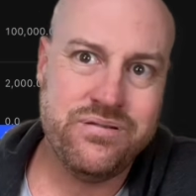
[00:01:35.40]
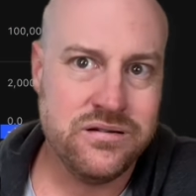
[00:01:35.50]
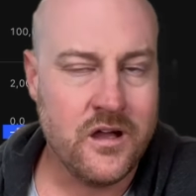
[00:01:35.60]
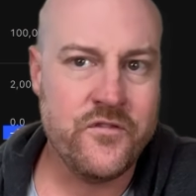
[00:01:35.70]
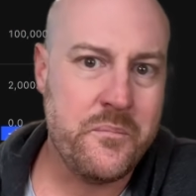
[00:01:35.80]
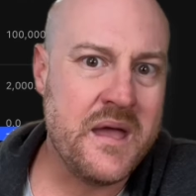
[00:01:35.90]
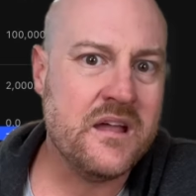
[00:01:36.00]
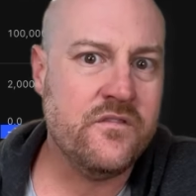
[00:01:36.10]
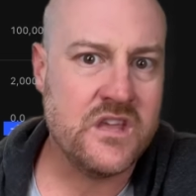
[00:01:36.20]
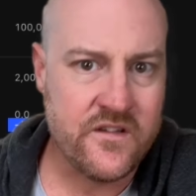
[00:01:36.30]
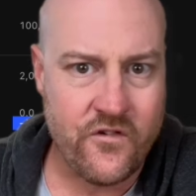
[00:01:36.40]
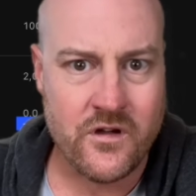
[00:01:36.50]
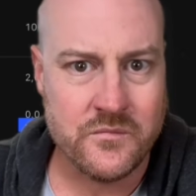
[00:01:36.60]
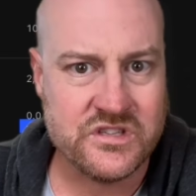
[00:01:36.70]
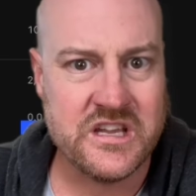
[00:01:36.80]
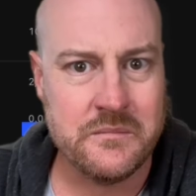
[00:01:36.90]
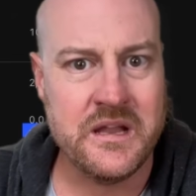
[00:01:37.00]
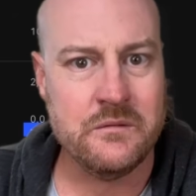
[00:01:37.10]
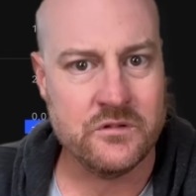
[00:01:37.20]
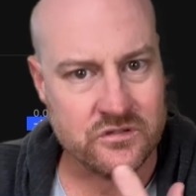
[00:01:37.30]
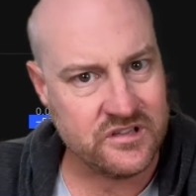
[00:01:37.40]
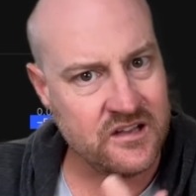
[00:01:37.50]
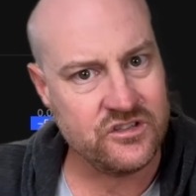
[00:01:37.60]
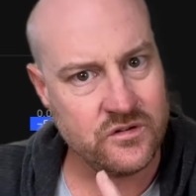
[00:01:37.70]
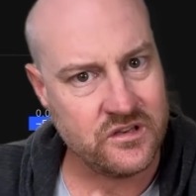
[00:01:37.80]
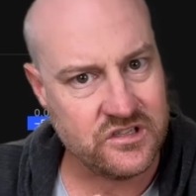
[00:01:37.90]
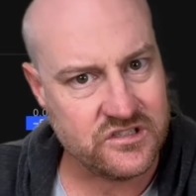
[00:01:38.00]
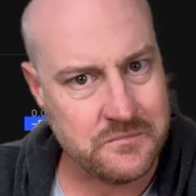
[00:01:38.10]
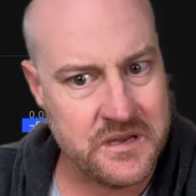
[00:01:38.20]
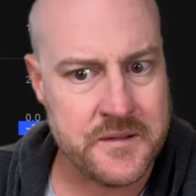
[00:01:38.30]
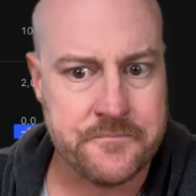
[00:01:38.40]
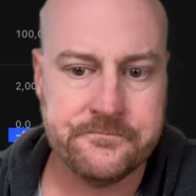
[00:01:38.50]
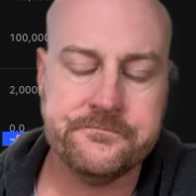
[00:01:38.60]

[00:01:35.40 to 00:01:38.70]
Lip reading: off the back of the FOMC meeting, which I'll touch on in just a minute.